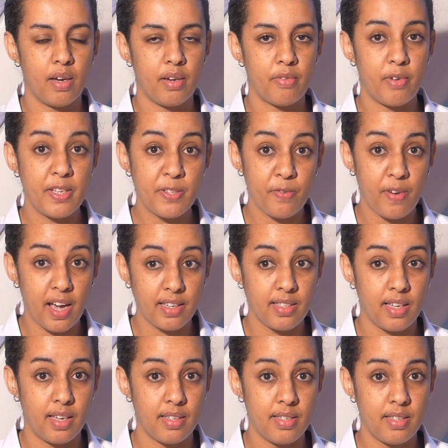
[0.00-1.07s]
risk
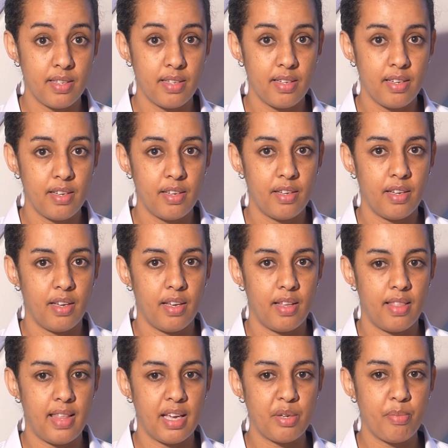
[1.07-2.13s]
factors
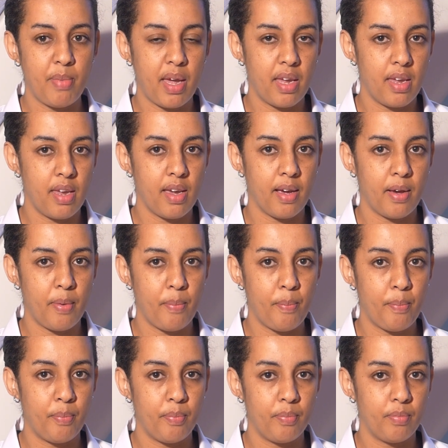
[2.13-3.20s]
that may
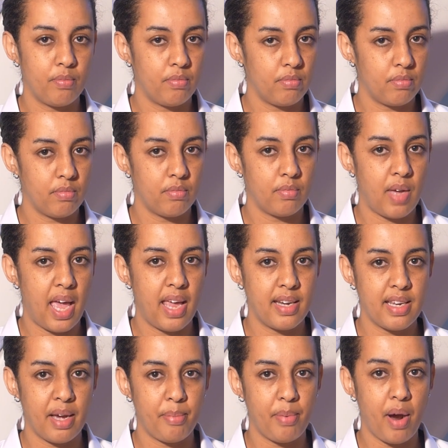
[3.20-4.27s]

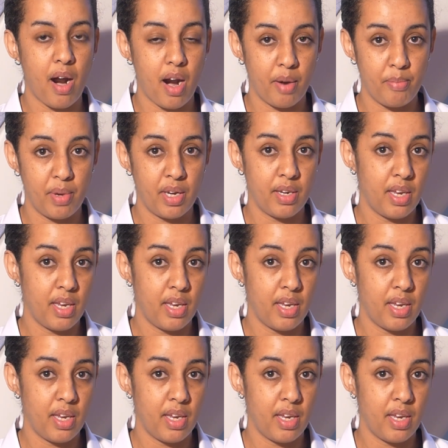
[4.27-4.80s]
end up harming